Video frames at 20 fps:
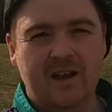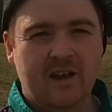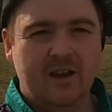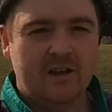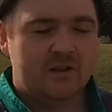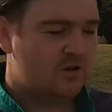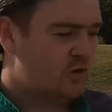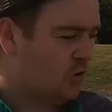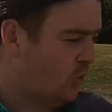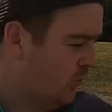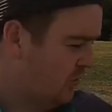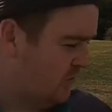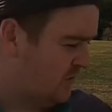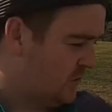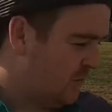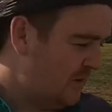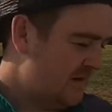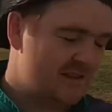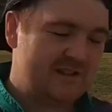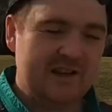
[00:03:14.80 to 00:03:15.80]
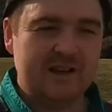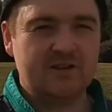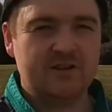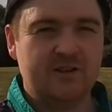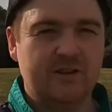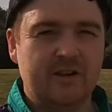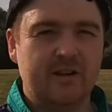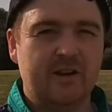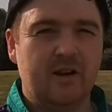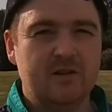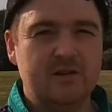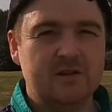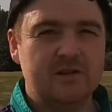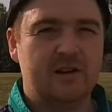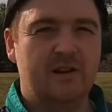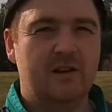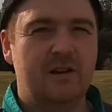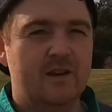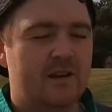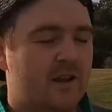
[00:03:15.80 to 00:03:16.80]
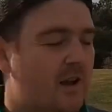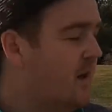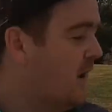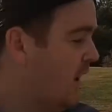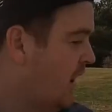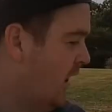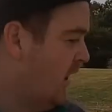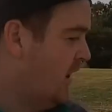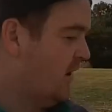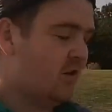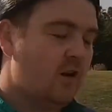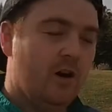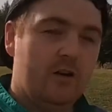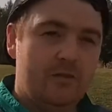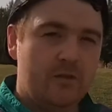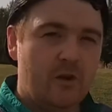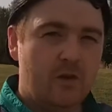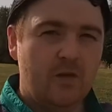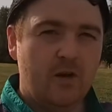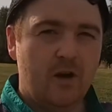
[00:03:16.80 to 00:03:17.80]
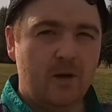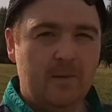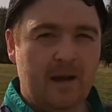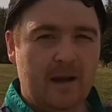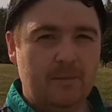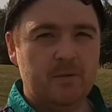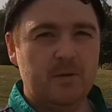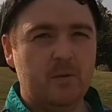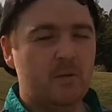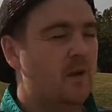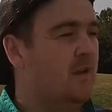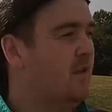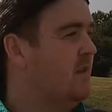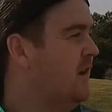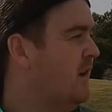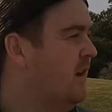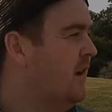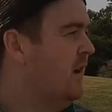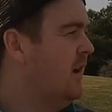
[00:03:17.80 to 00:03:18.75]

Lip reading: short and sweet session on the nose slide. Got a few that I'm happy with.